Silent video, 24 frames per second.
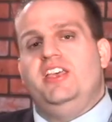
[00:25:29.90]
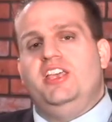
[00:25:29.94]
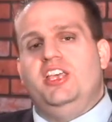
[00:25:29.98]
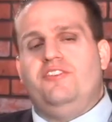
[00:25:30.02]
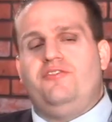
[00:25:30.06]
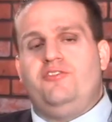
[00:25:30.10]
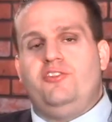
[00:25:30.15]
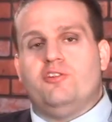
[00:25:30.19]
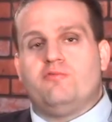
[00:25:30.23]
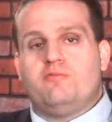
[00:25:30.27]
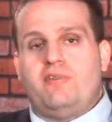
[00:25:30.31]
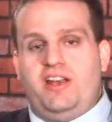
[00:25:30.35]

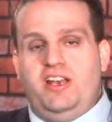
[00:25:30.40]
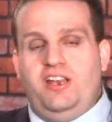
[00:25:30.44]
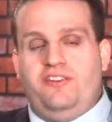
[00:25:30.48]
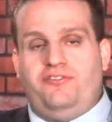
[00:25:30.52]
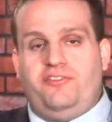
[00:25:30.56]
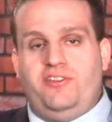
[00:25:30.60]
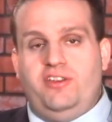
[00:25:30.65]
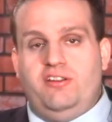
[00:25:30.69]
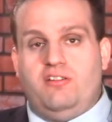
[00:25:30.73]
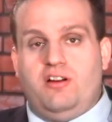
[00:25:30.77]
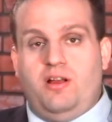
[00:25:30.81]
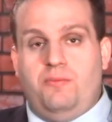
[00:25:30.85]
If you're ready
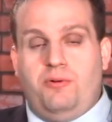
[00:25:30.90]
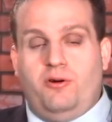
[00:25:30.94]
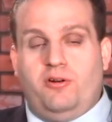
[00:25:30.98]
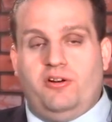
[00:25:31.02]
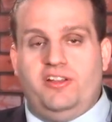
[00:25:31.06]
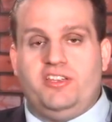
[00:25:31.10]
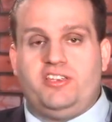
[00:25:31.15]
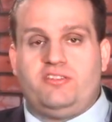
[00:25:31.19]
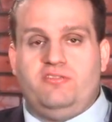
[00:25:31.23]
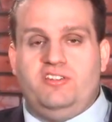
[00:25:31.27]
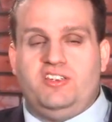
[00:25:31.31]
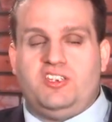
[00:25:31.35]
for your
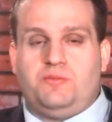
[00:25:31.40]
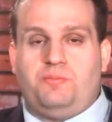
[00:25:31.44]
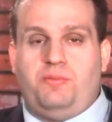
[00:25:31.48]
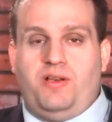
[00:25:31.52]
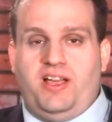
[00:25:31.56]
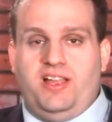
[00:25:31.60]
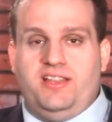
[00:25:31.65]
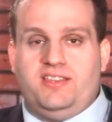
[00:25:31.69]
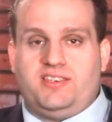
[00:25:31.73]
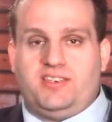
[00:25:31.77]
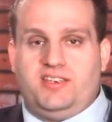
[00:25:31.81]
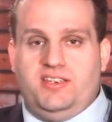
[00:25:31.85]
opponent's
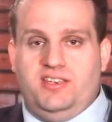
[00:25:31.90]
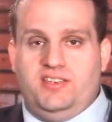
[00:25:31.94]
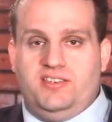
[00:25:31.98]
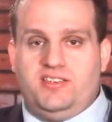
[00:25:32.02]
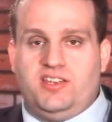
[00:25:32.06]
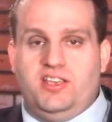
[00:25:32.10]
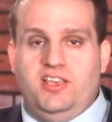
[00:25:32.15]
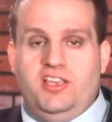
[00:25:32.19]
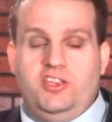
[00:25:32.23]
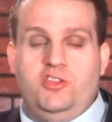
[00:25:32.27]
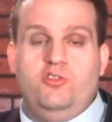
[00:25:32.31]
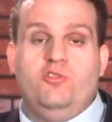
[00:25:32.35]

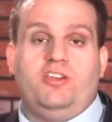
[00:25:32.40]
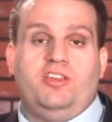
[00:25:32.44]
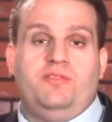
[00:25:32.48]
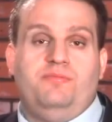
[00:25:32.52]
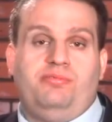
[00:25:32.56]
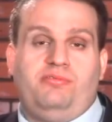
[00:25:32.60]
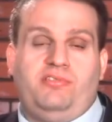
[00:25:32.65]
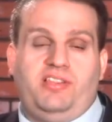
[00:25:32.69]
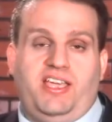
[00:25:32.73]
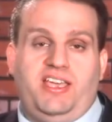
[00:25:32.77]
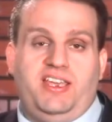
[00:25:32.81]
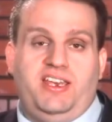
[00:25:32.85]
responses, you can
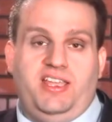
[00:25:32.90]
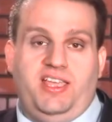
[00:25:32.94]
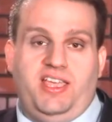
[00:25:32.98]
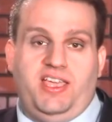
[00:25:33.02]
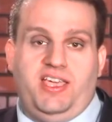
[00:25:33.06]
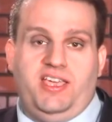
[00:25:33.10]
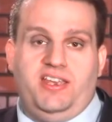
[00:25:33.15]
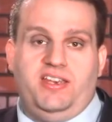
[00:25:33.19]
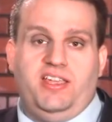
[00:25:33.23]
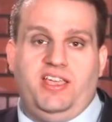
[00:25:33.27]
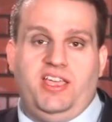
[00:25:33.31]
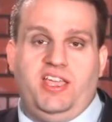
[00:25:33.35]
plan
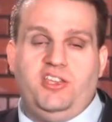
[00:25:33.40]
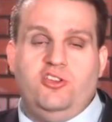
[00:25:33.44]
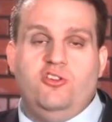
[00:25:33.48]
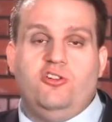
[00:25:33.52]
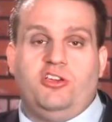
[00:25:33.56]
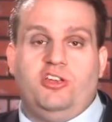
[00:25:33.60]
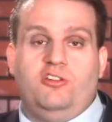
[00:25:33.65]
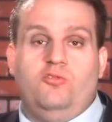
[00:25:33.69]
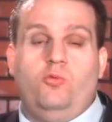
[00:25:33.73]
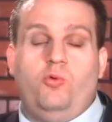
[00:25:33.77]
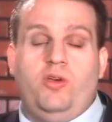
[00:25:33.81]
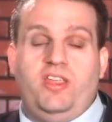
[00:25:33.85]
ahead and you
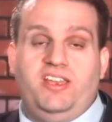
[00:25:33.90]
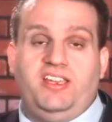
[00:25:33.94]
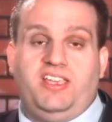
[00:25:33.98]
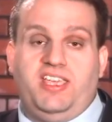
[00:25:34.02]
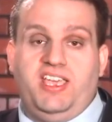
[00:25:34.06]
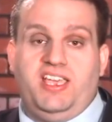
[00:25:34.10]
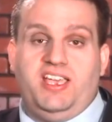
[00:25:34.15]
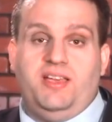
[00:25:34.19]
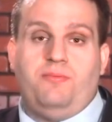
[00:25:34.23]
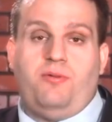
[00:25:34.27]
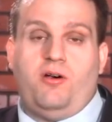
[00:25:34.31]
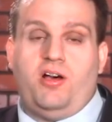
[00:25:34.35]
can win
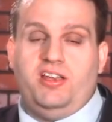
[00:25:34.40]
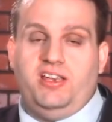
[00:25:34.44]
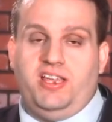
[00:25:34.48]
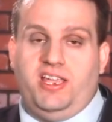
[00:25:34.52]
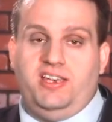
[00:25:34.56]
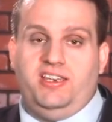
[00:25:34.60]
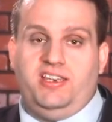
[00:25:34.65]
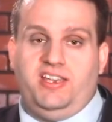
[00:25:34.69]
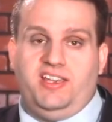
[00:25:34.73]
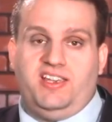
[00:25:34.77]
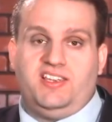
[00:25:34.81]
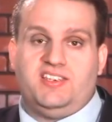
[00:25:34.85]
king and pawn
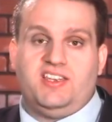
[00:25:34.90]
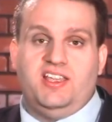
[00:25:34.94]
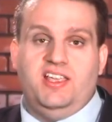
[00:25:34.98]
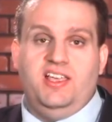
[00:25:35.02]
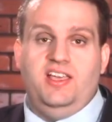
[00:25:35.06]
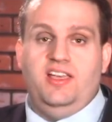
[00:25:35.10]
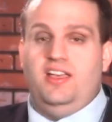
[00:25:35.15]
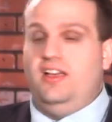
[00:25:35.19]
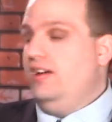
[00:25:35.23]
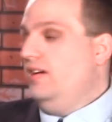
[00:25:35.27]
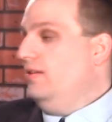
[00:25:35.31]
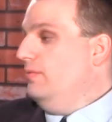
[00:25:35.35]
endings
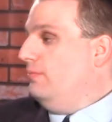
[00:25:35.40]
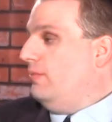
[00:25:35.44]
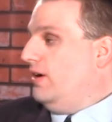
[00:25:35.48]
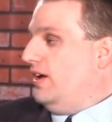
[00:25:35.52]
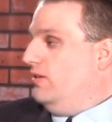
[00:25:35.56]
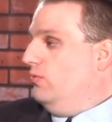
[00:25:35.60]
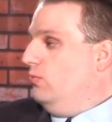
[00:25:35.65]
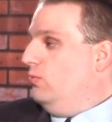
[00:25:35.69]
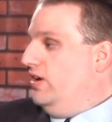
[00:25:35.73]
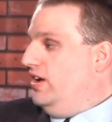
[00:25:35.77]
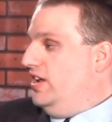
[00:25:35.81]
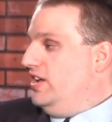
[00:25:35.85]

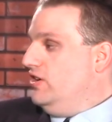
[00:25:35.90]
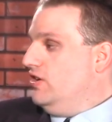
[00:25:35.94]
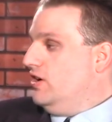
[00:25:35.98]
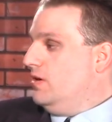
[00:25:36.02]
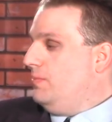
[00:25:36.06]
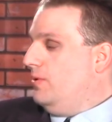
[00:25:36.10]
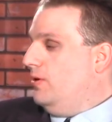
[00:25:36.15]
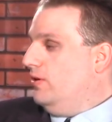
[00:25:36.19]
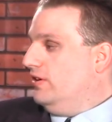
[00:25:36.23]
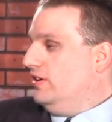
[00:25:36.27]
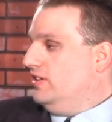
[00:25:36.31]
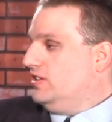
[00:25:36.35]
by winning your
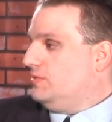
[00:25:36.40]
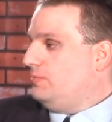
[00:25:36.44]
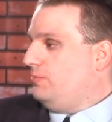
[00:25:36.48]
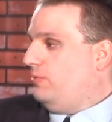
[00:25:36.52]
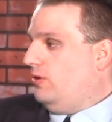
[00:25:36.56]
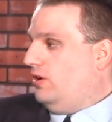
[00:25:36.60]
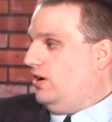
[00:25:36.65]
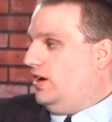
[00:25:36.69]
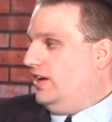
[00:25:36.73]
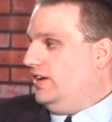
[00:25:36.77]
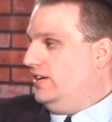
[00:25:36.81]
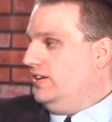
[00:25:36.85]
opponent's
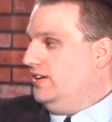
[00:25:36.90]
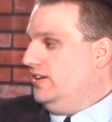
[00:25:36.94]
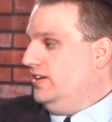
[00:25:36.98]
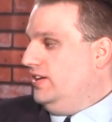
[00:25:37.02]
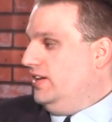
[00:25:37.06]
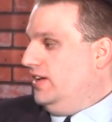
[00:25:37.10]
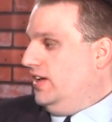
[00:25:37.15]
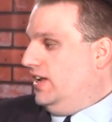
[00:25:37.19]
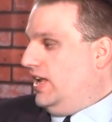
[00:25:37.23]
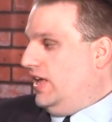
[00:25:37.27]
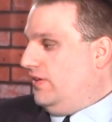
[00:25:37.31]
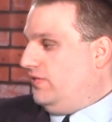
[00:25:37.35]
pawn
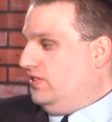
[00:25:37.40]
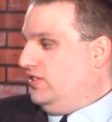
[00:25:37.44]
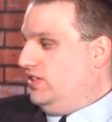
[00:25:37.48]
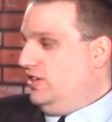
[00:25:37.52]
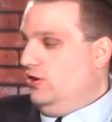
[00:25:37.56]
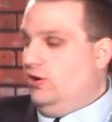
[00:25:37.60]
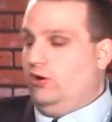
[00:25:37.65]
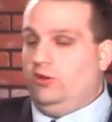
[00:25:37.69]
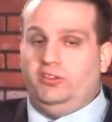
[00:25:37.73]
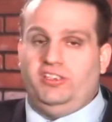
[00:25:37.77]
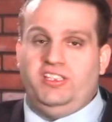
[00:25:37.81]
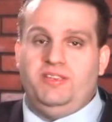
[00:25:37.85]
and having
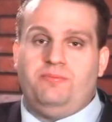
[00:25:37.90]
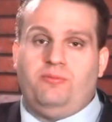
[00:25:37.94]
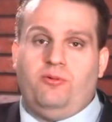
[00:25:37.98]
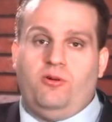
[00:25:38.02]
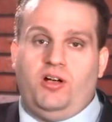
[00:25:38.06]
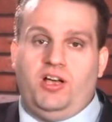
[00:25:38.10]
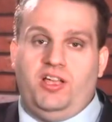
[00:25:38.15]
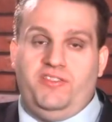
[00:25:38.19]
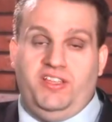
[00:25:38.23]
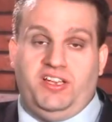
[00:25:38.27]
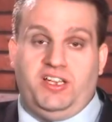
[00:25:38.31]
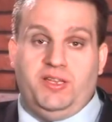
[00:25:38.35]
the only
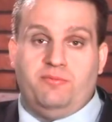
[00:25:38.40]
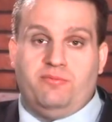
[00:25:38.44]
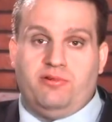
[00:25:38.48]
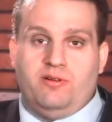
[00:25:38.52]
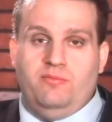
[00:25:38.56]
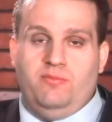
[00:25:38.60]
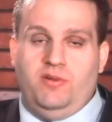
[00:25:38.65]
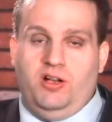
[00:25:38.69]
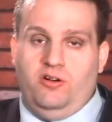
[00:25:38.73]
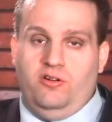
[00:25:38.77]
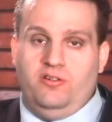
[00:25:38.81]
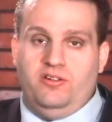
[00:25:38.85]
pawn that can
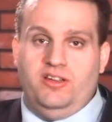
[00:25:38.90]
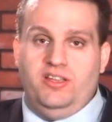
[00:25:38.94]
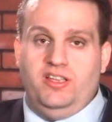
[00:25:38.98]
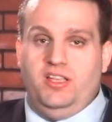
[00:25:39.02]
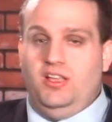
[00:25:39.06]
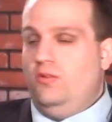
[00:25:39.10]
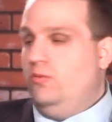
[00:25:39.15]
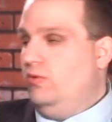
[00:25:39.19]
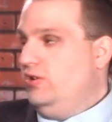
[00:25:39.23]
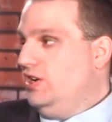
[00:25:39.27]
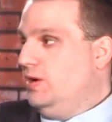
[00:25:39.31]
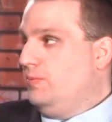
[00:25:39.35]
promote.
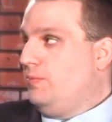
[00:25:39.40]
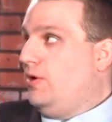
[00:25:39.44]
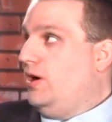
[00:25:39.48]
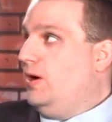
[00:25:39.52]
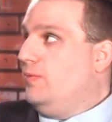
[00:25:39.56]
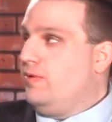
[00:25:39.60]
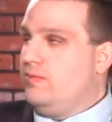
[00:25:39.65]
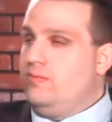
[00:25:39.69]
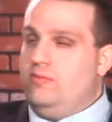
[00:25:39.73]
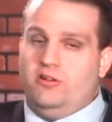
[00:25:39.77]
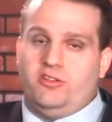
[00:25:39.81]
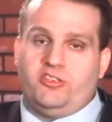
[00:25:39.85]
When your
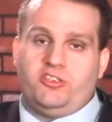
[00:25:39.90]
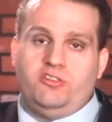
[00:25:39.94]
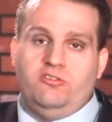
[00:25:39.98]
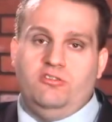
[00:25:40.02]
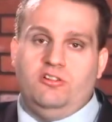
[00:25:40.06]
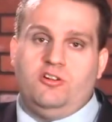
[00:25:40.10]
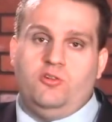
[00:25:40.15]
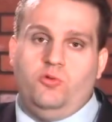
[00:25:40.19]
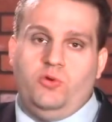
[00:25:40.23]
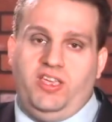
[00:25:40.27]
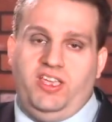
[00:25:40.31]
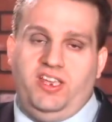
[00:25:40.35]
pawn promotes to
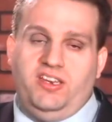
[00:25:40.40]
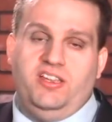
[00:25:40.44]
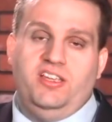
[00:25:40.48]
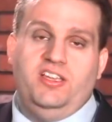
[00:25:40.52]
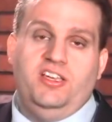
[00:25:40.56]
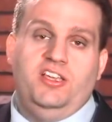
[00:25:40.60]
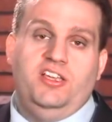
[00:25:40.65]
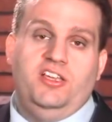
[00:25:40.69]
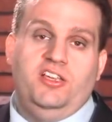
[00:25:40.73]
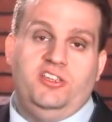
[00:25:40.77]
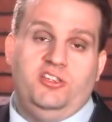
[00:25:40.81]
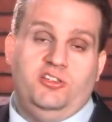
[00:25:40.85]
a queen,
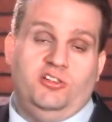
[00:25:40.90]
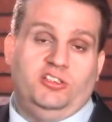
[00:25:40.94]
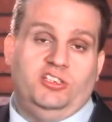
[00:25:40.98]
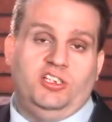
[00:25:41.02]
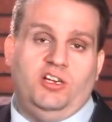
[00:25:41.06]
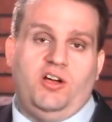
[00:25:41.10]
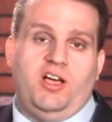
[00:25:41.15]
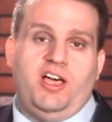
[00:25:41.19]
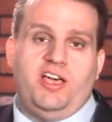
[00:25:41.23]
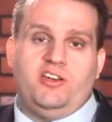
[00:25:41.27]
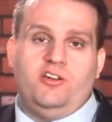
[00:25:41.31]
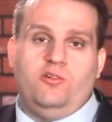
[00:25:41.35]
you'll
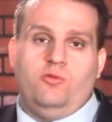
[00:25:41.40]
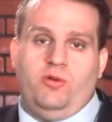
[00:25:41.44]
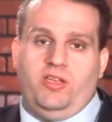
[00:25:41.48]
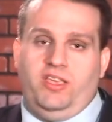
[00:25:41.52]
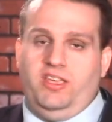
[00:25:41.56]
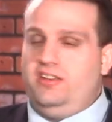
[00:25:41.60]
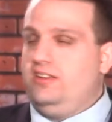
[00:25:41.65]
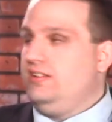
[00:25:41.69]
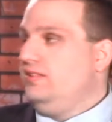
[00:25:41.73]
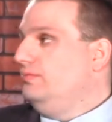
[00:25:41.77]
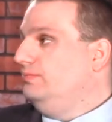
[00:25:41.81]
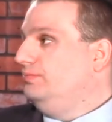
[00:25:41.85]
know how to
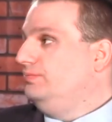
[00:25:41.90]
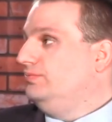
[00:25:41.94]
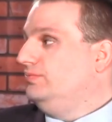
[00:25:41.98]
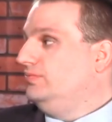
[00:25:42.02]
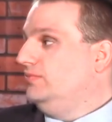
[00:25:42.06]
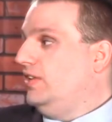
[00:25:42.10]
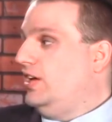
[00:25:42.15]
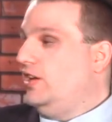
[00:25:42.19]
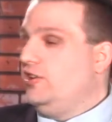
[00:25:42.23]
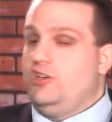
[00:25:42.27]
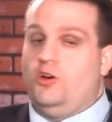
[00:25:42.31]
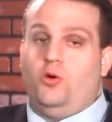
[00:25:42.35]
win
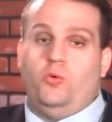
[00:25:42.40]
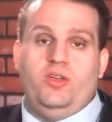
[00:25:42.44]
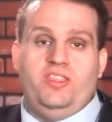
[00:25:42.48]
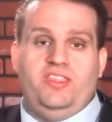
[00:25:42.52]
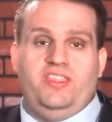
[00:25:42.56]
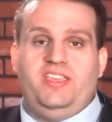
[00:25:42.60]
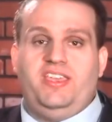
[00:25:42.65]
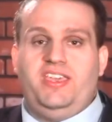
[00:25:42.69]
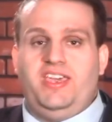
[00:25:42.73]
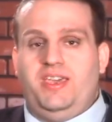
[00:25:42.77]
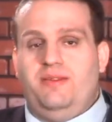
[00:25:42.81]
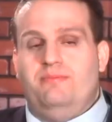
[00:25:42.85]
and you'll win
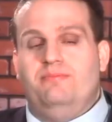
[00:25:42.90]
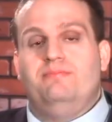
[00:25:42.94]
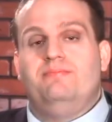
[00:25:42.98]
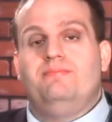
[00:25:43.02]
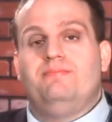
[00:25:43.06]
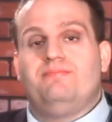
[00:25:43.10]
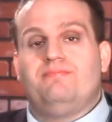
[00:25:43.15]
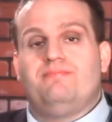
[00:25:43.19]
the game.